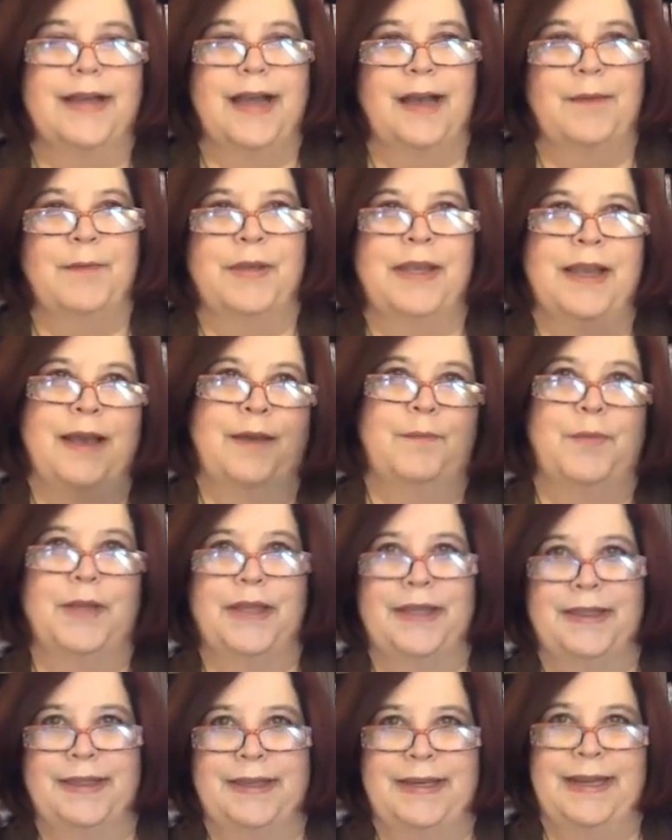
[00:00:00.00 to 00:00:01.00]
coming up
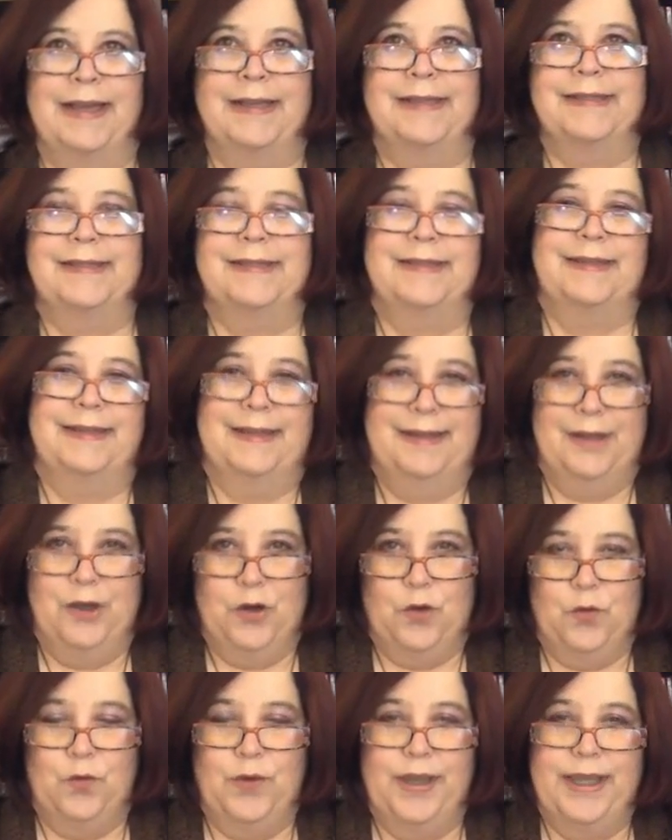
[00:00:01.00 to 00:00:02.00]
in the next
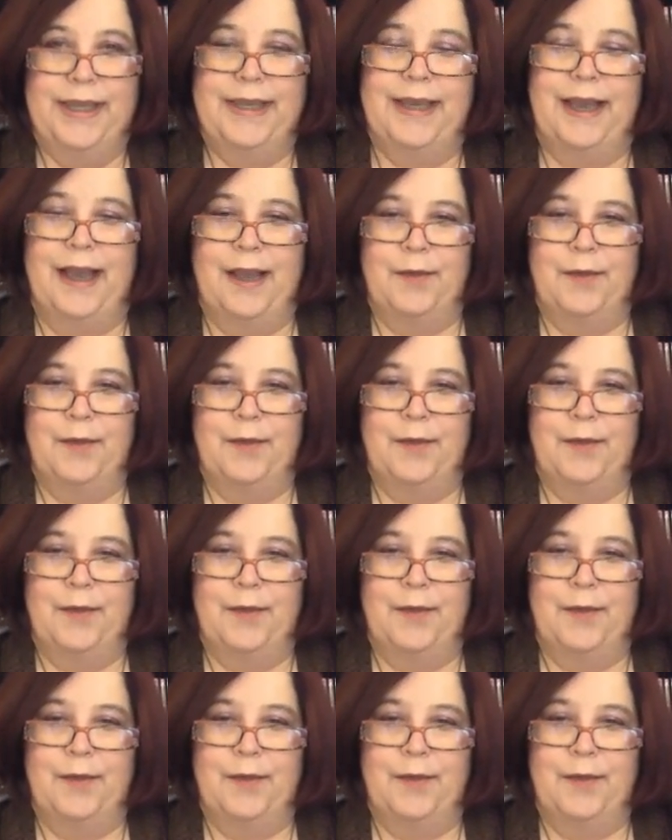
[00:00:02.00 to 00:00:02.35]
week,